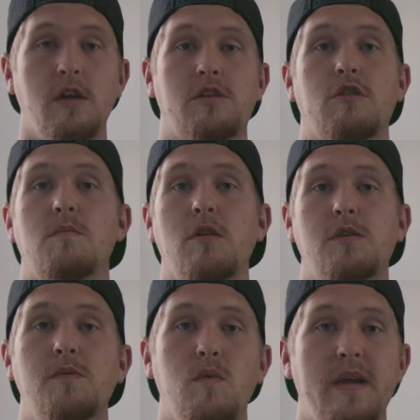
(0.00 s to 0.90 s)
So there are
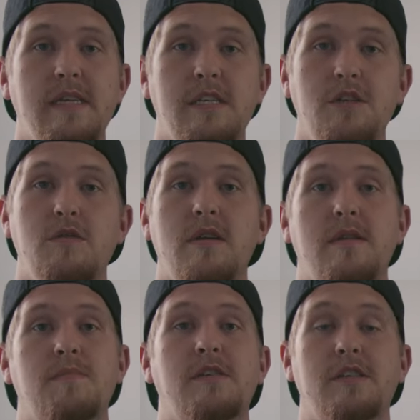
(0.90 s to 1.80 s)
multiple ways that you
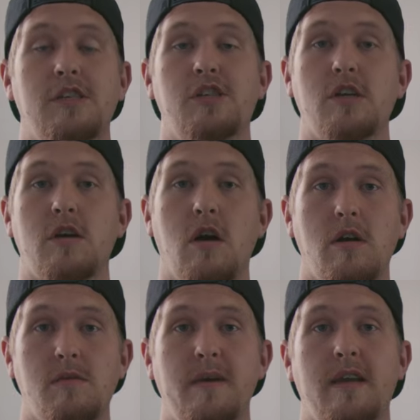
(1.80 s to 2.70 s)
can position a
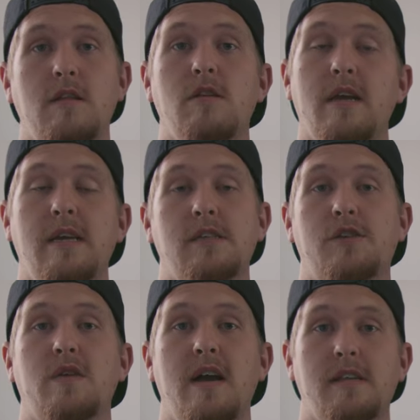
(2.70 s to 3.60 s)
car to make it look as
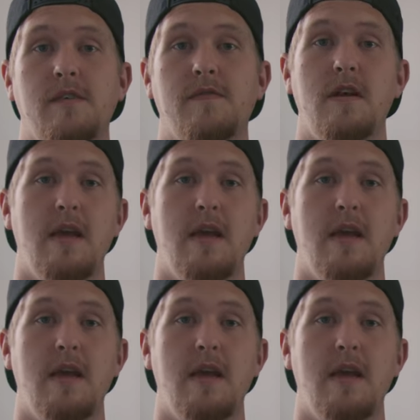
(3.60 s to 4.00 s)
attractive.